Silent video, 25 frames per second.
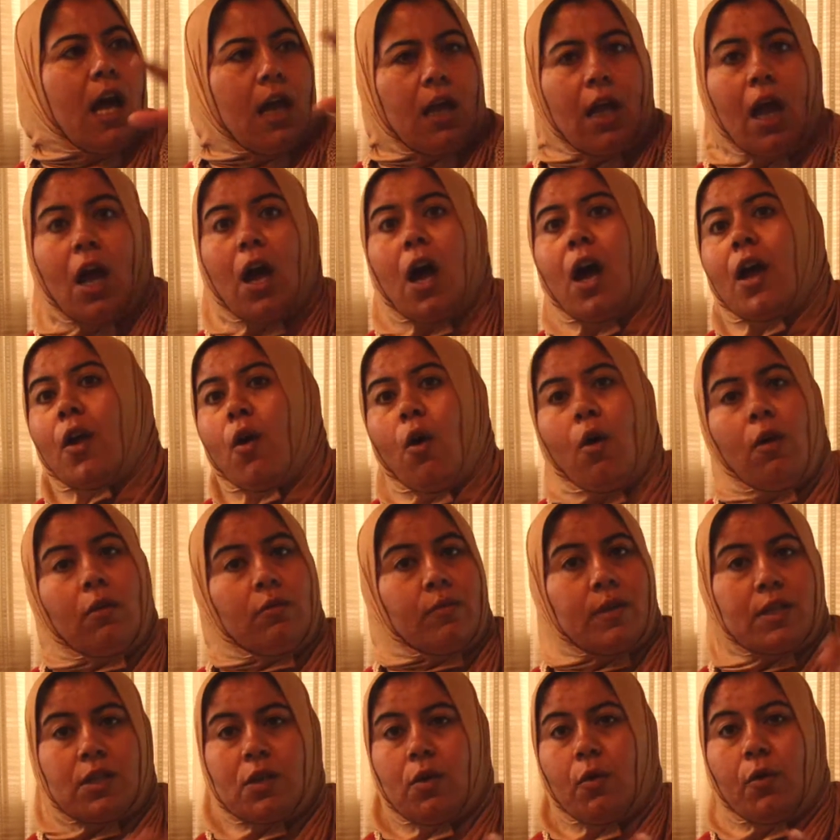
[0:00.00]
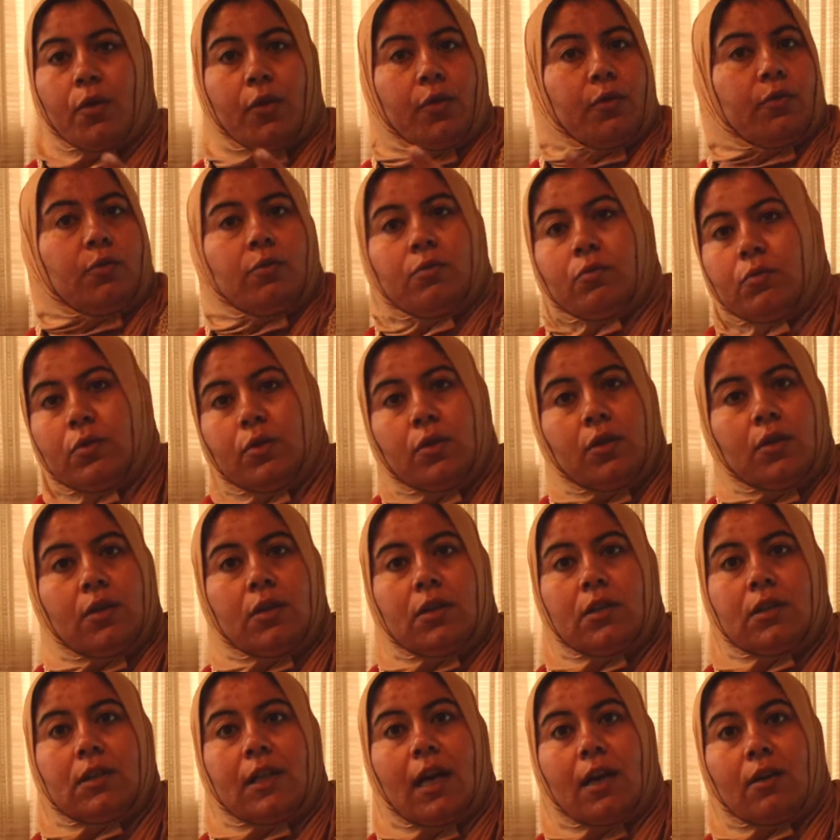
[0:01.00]
I, I always go through
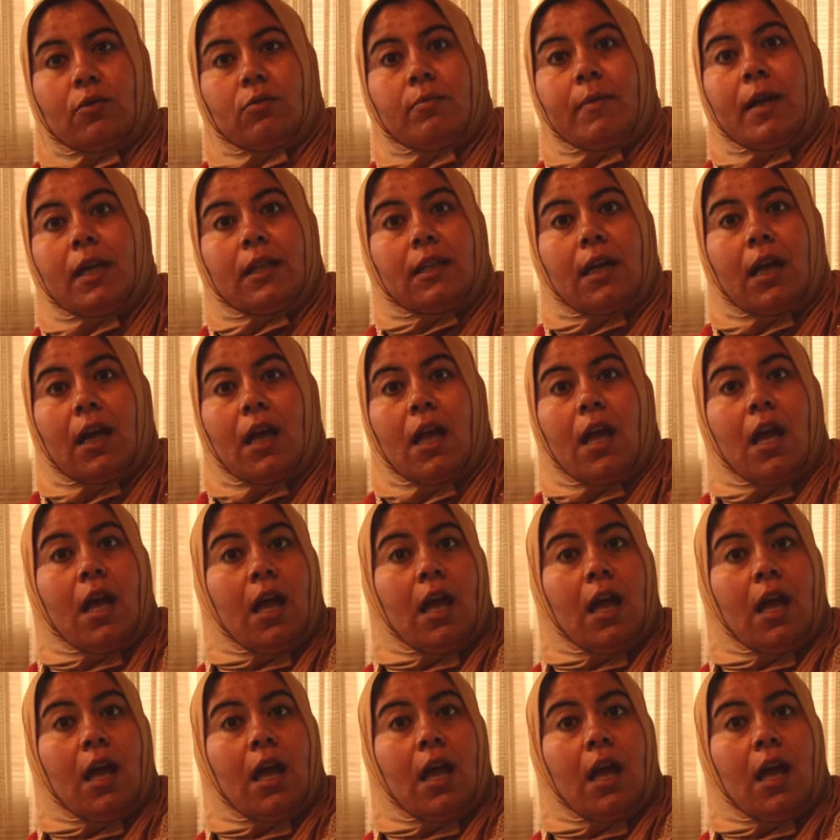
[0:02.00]
Tel Tarumeda.